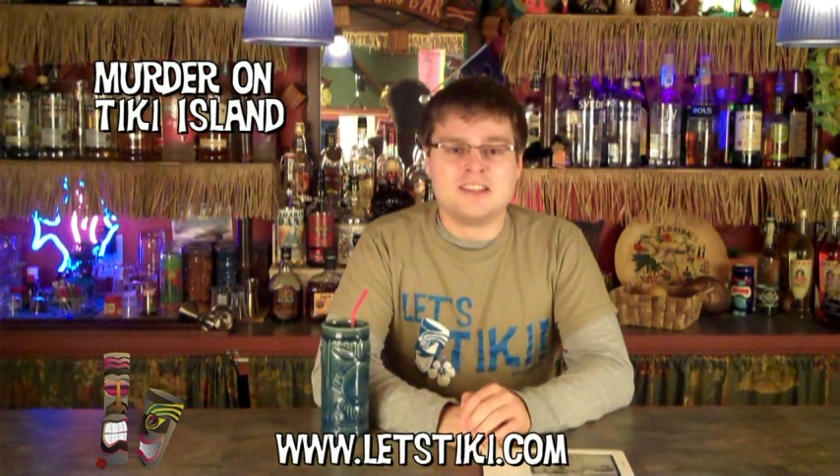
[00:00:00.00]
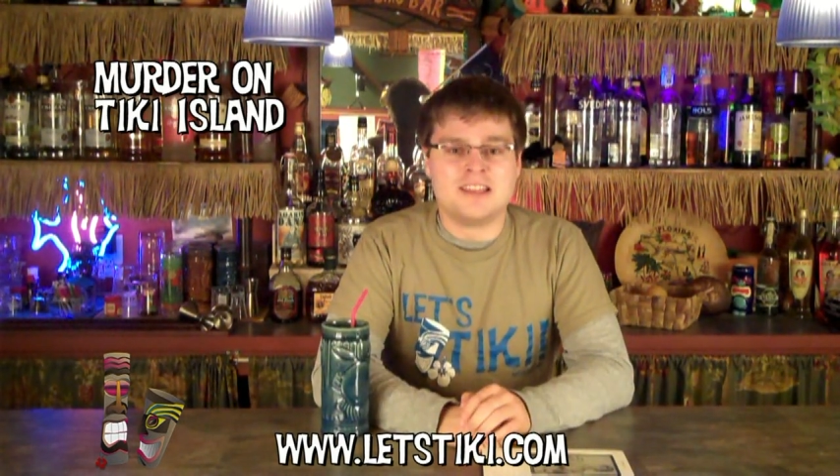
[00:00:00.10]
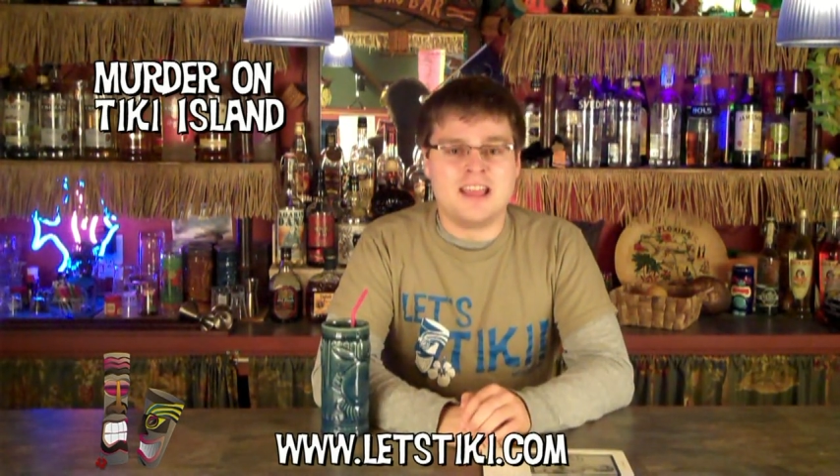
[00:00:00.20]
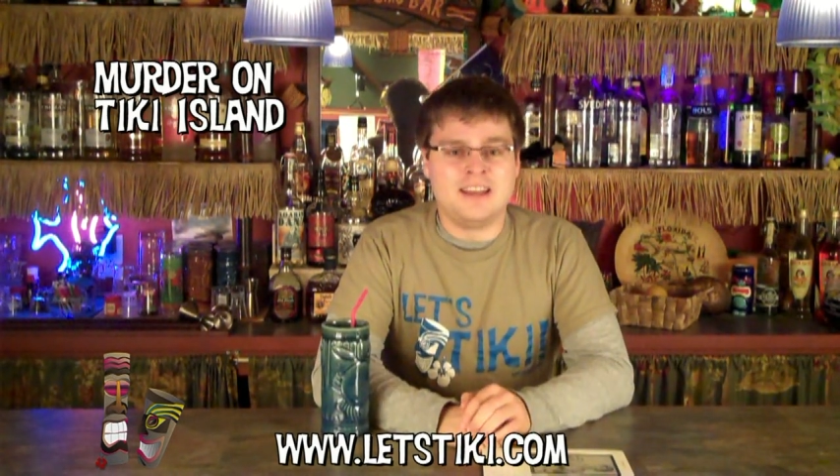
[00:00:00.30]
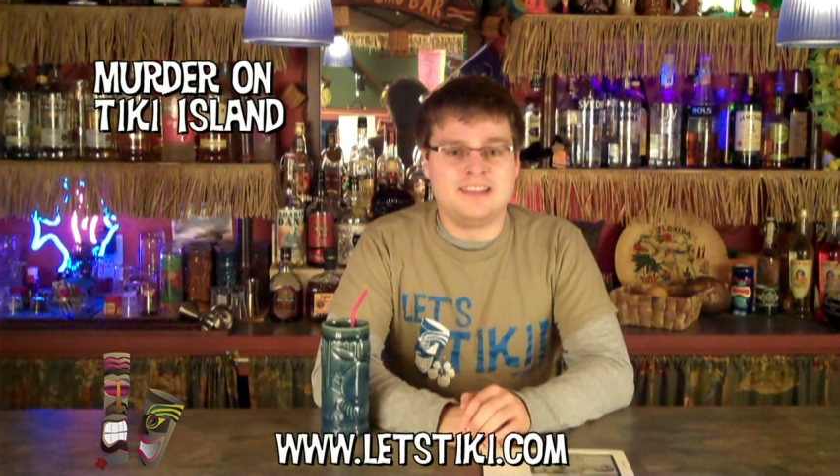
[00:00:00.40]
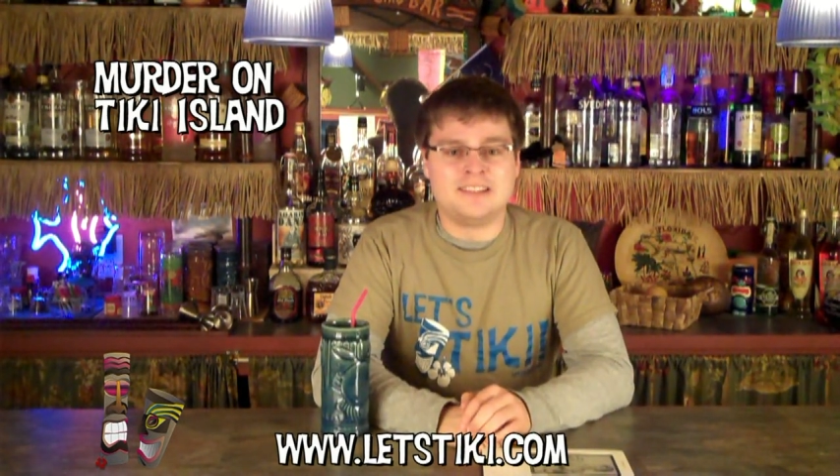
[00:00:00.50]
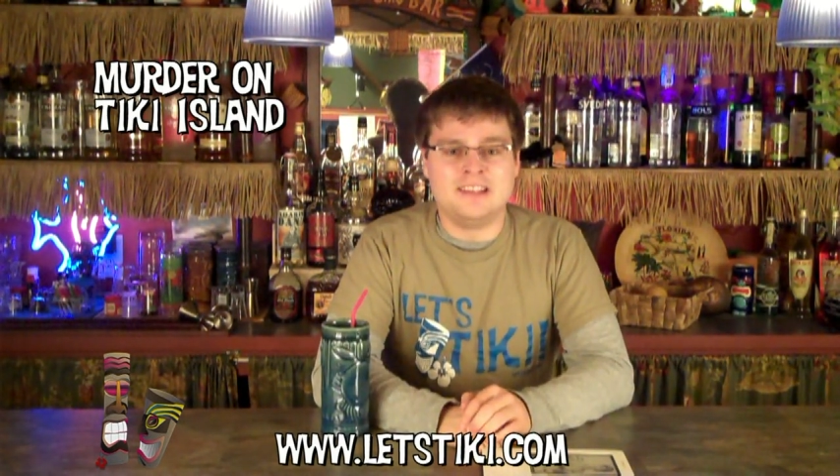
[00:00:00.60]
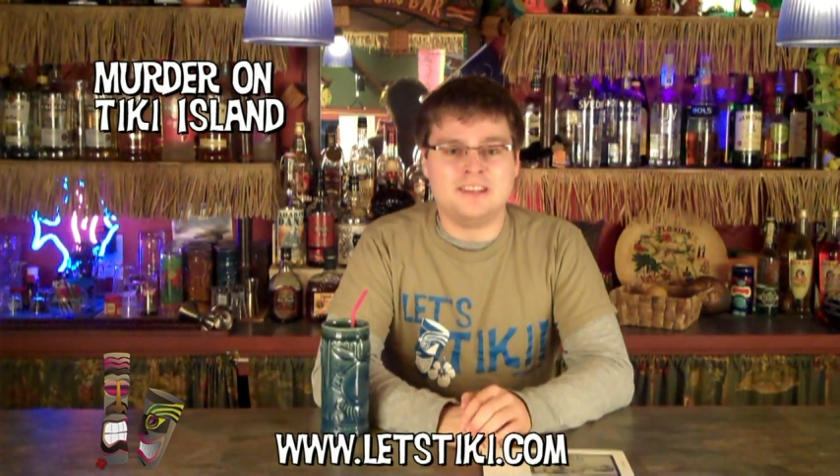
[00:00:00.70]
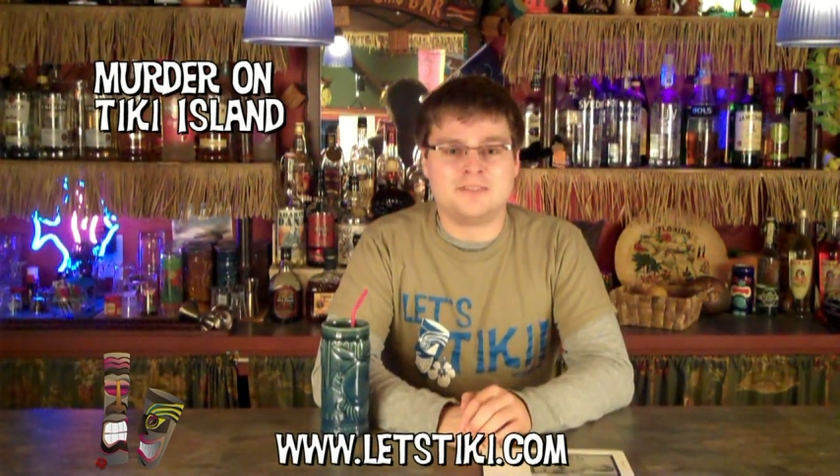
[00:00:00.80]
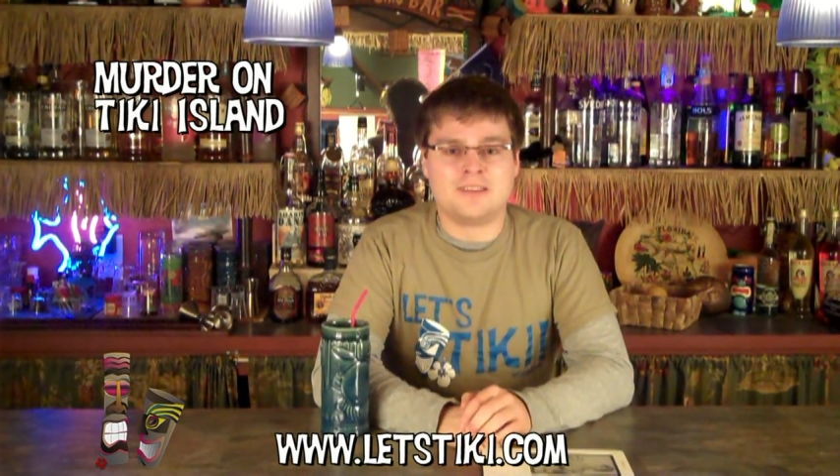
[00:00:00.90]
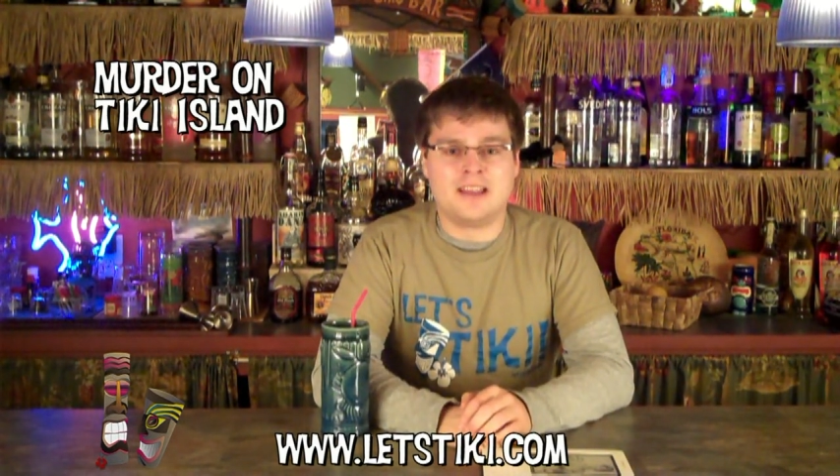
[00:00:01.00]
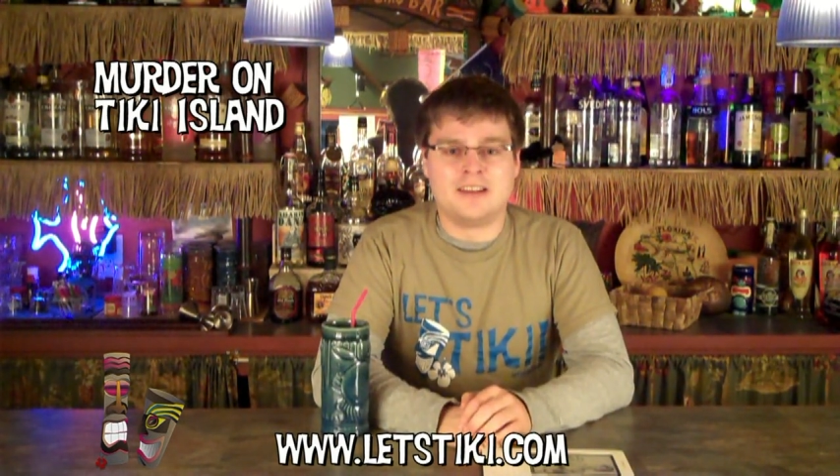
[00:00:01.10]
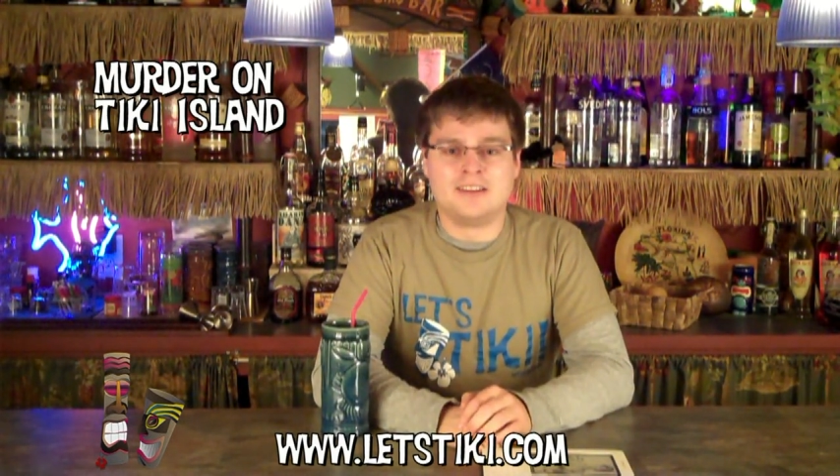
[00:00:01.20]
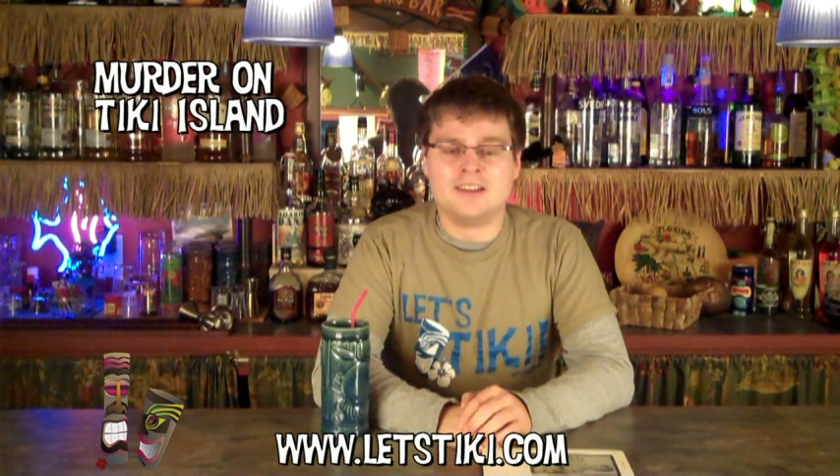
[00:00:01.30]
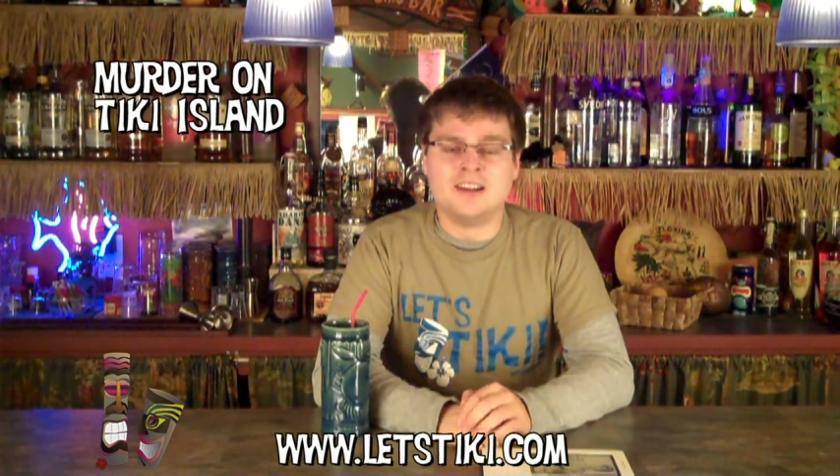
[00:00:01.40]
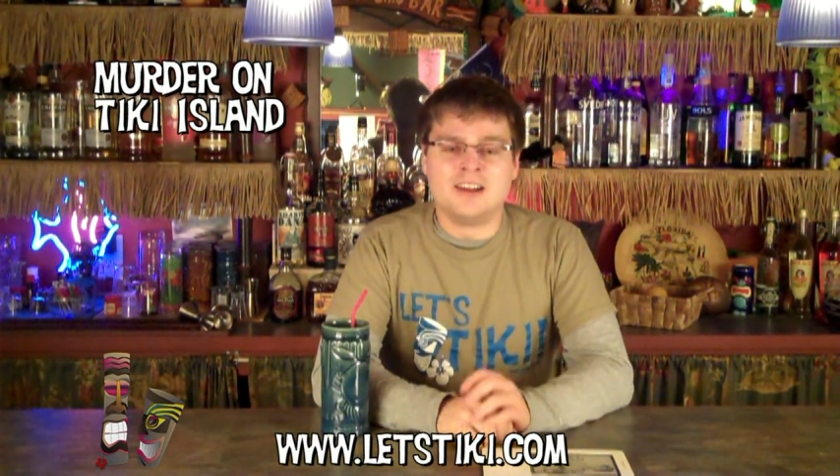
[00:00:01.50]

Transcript: to any Tiki fan.